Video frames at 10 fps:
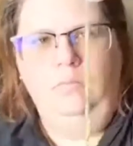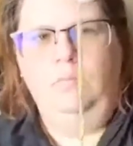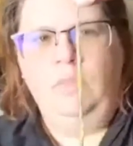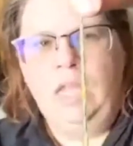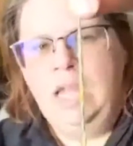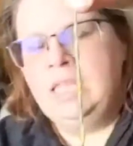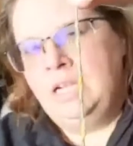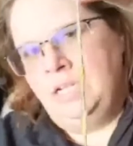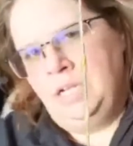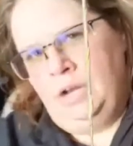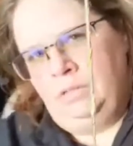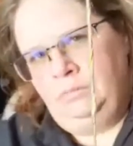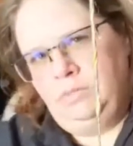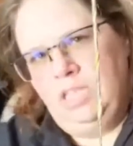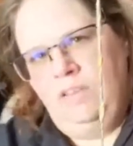and there you go.
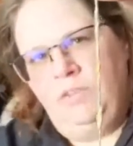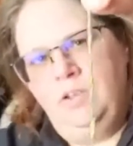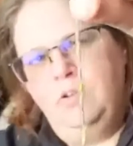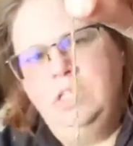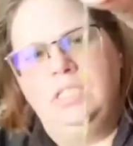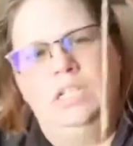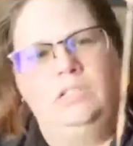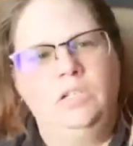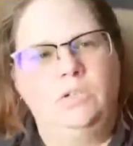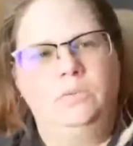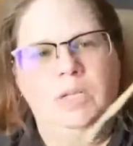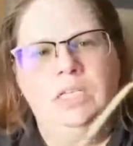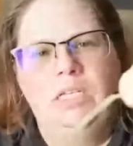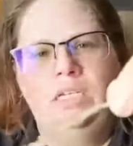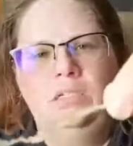If you notice that it looks
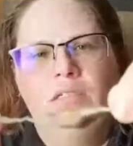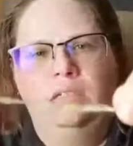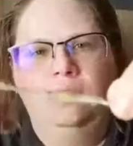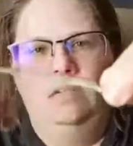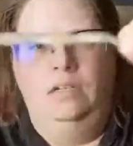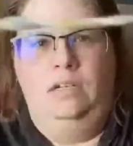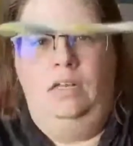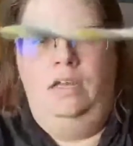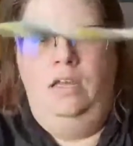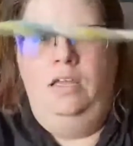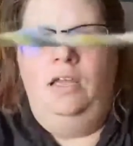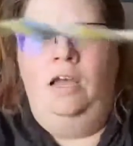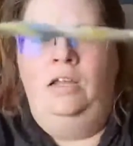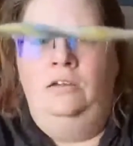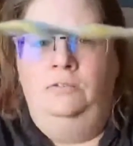really kind
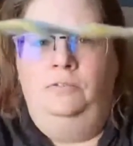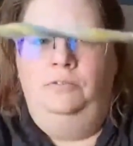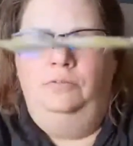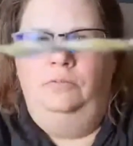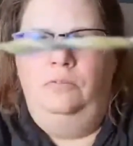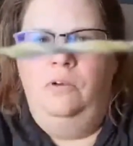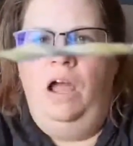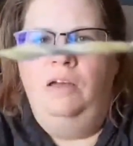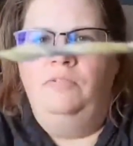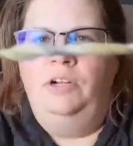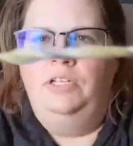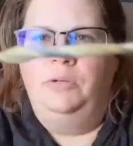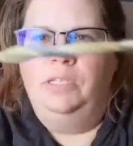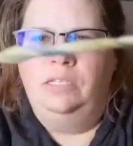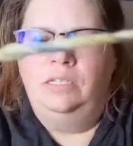of not very
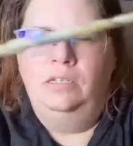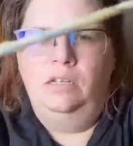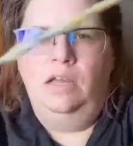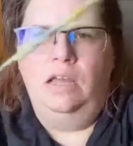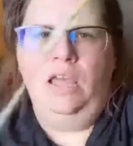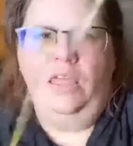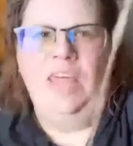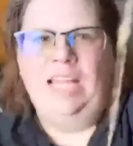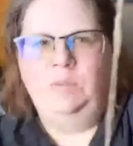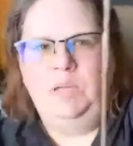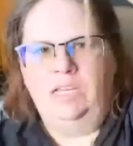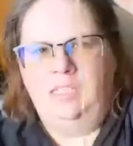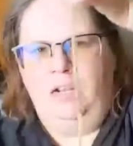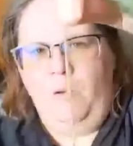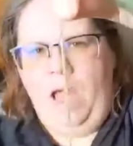twisted, that's because I
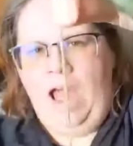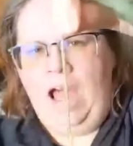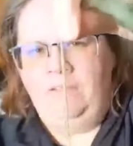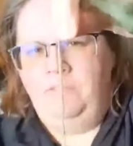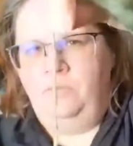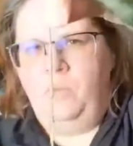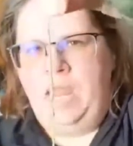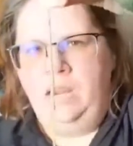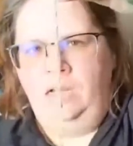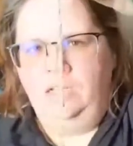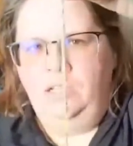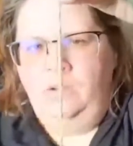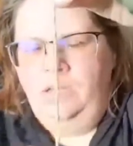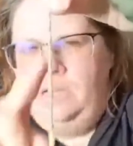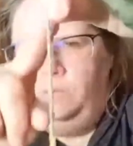don't have the weight onto
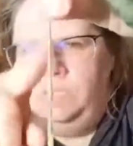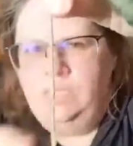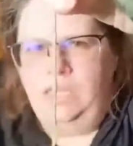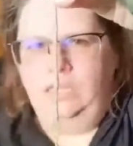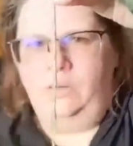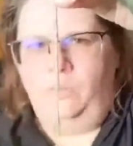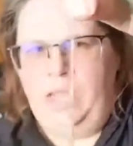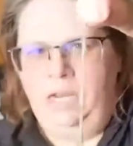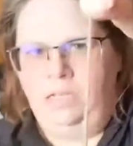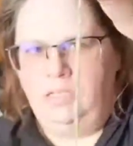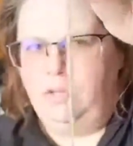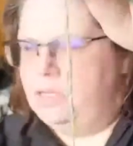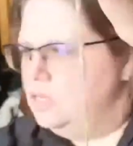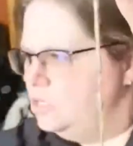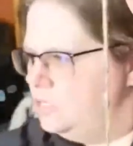it, and once I get the weight onto it,
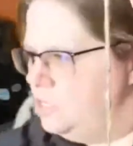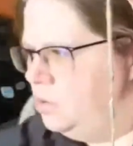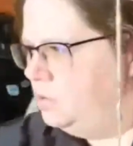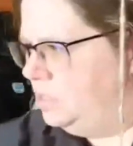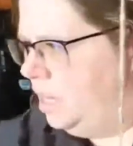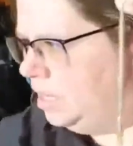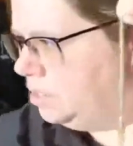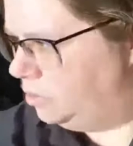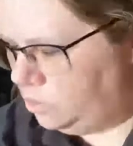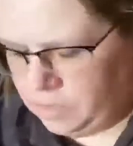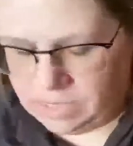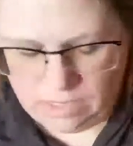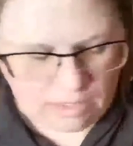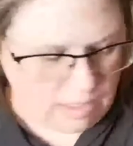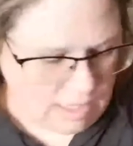it shows the actual twist
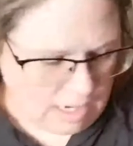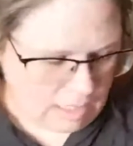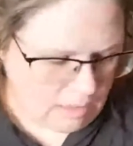that's in it.